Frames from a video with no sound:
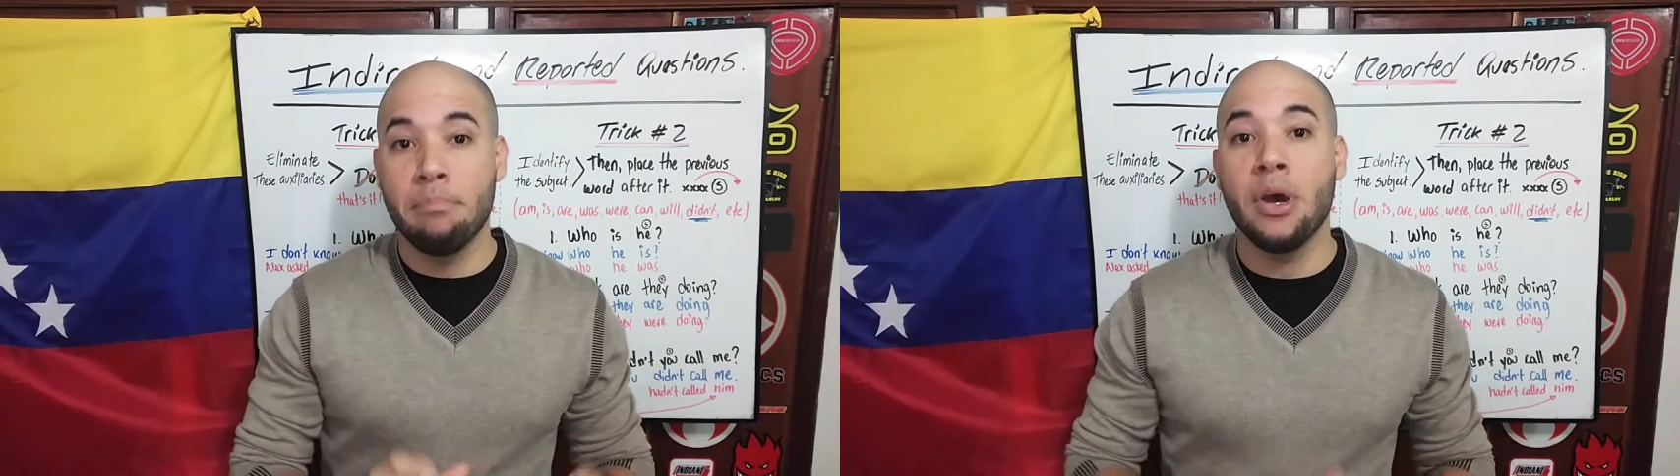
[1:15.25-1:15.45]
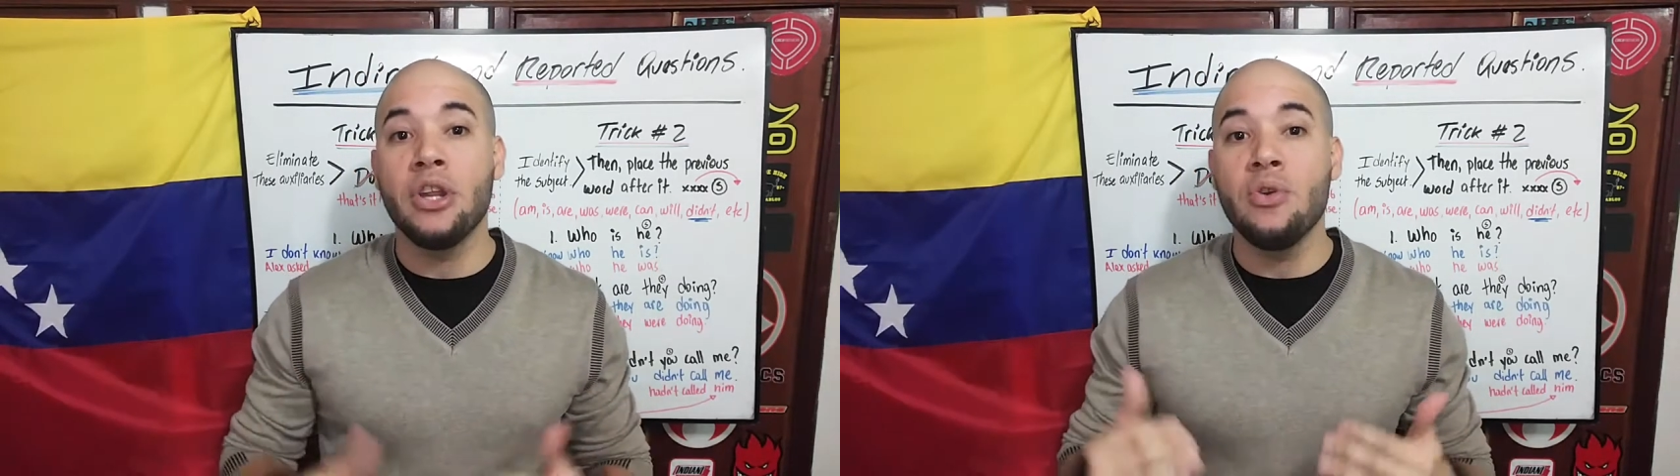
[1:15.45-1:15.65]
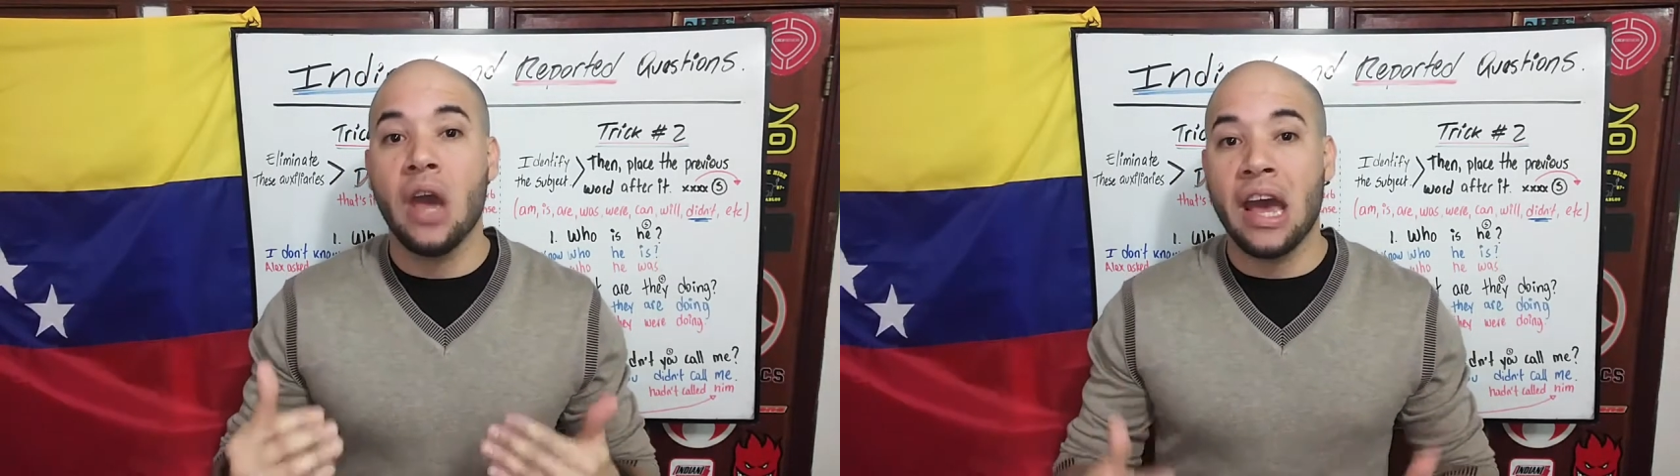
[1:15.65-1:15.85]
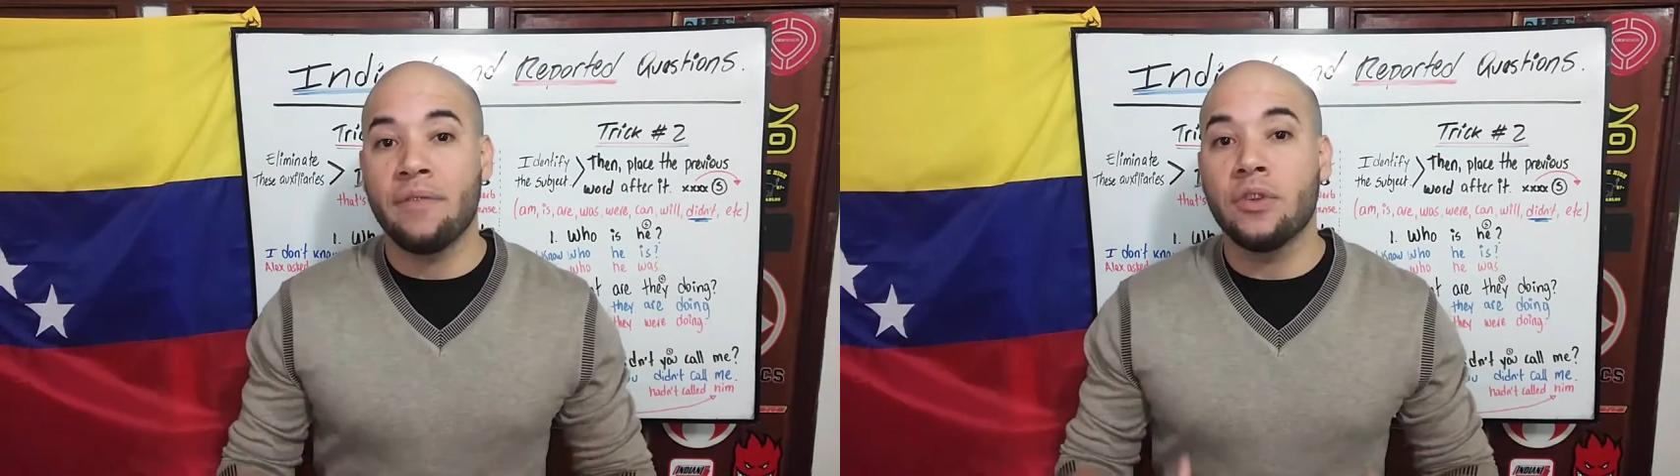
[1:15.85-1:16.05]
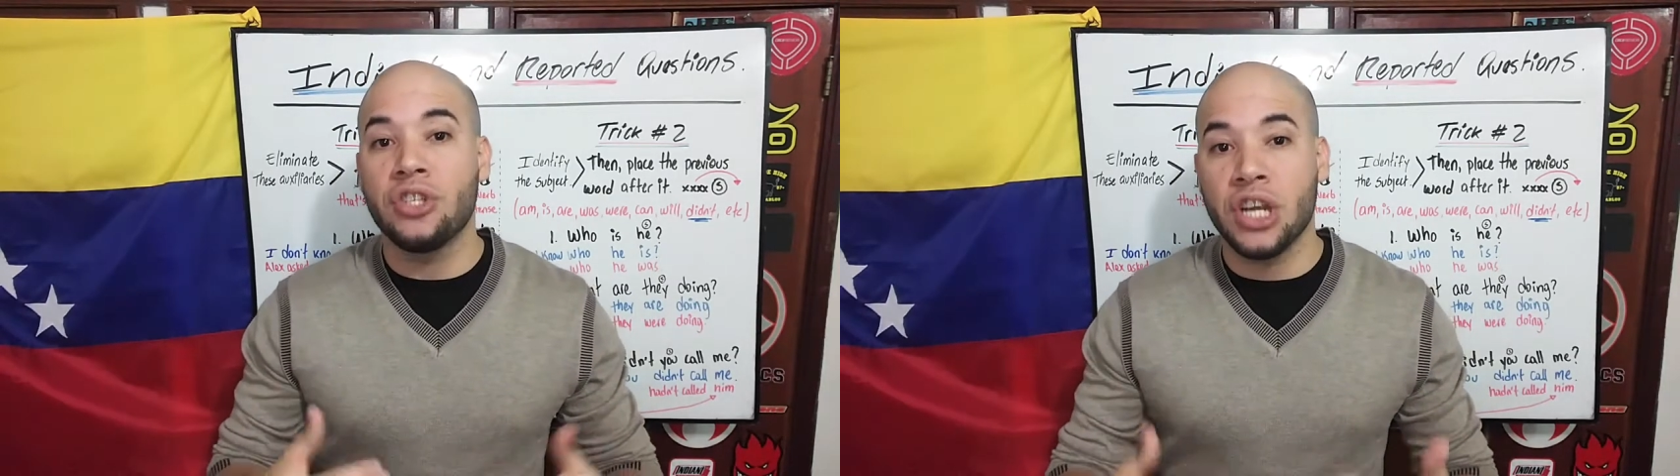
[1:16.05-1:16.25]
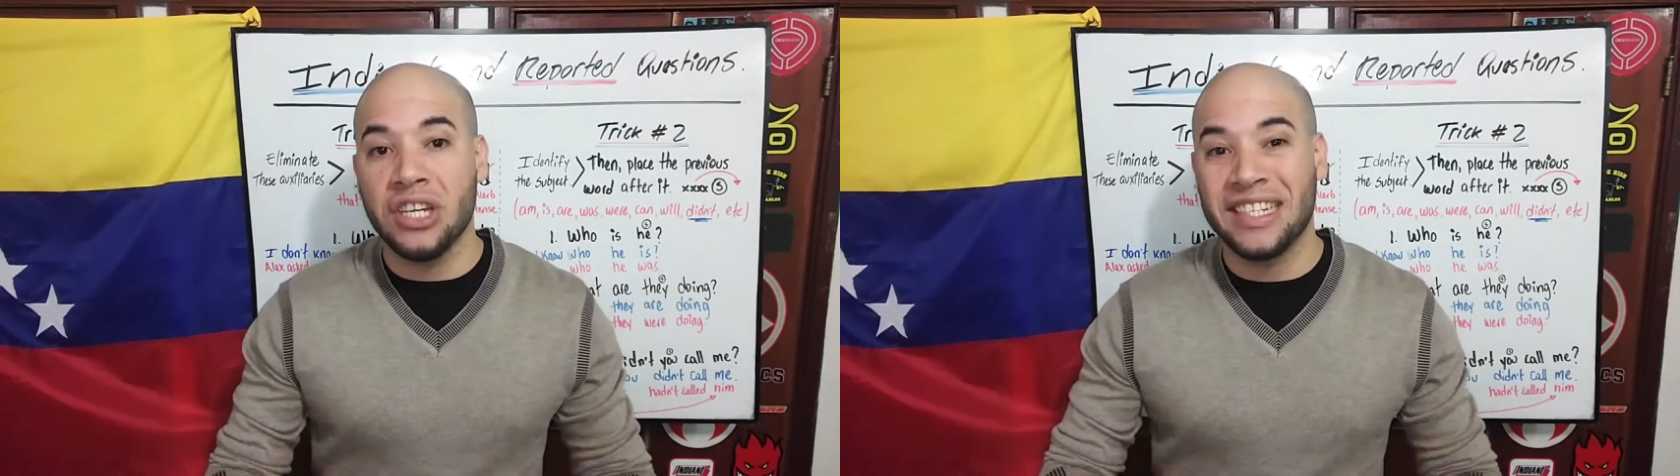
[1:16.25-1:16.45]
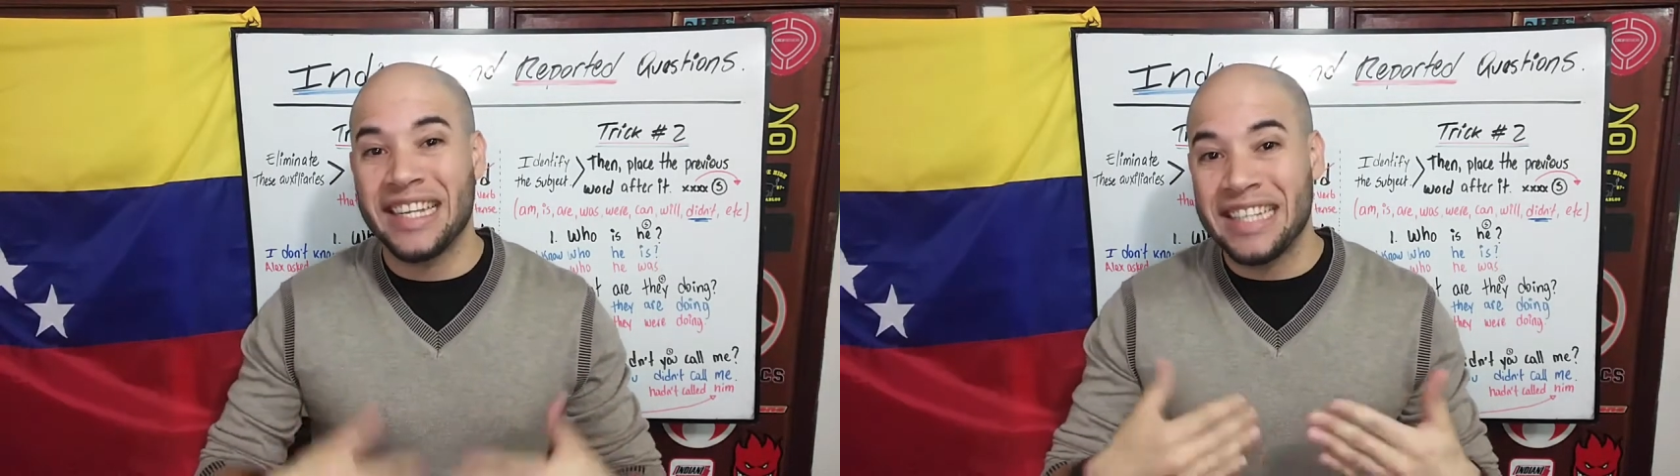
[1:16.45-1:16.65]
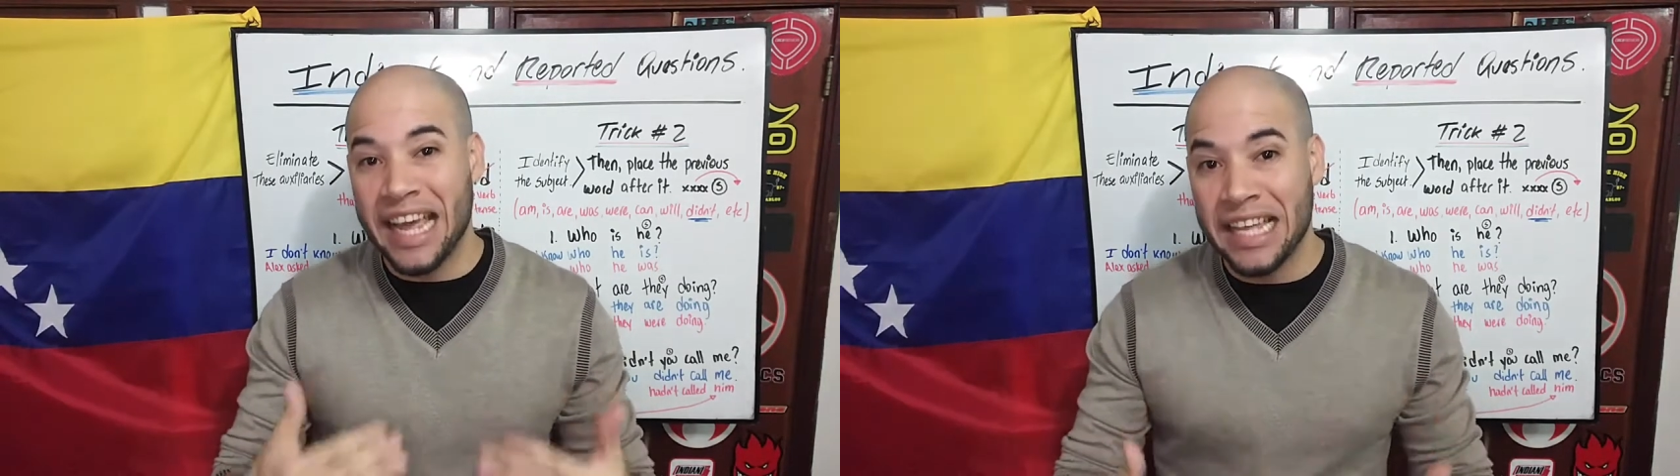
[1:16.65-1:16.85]
but you have to change the
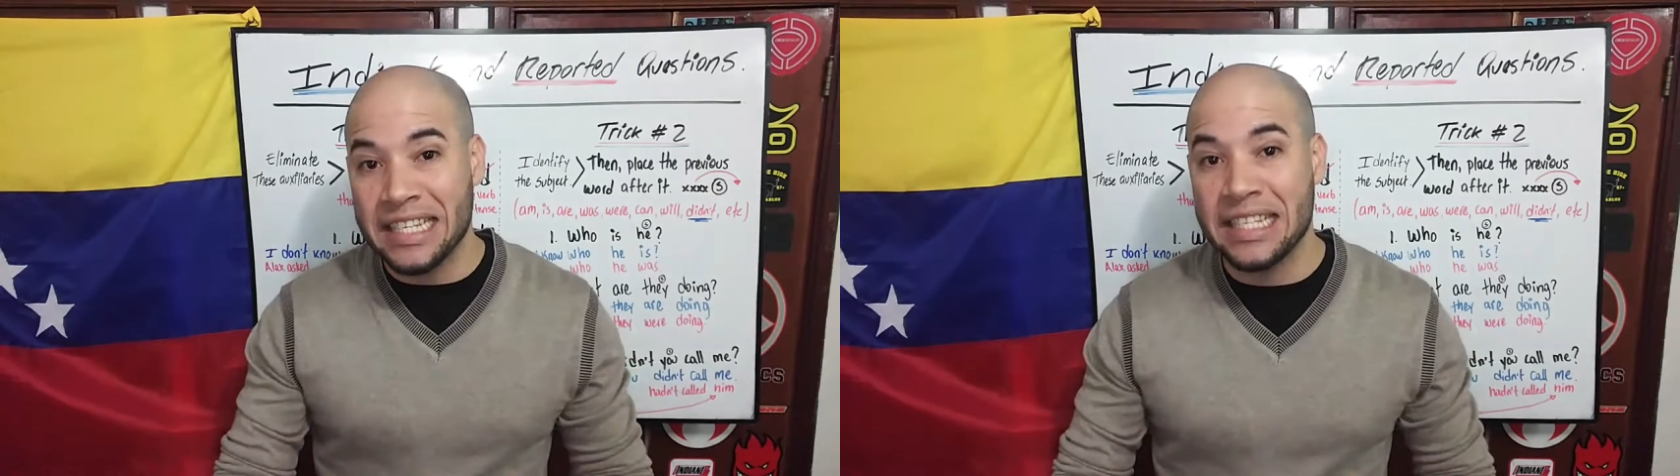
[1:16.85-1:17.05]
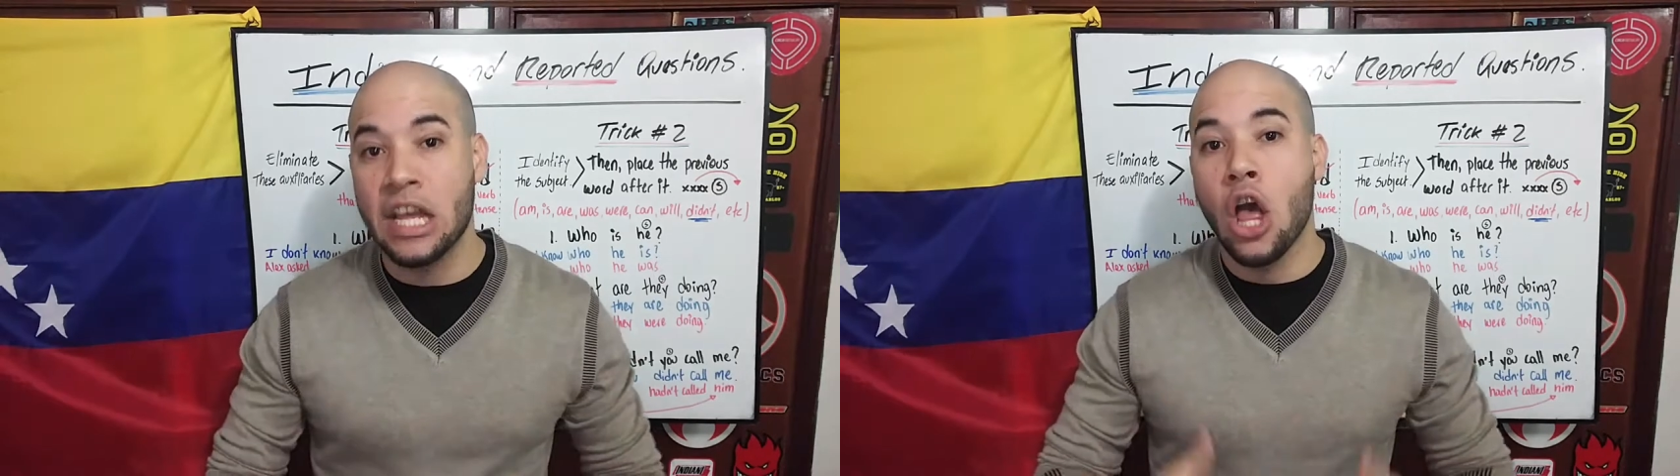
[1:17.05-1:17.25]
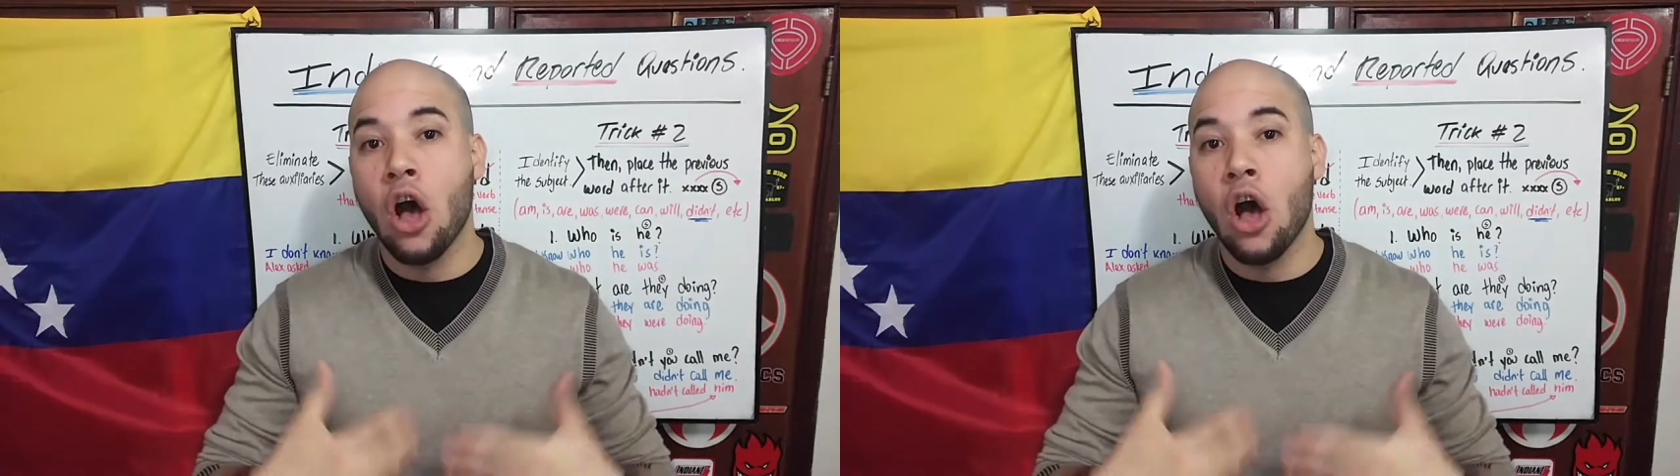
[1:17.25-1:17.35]
tense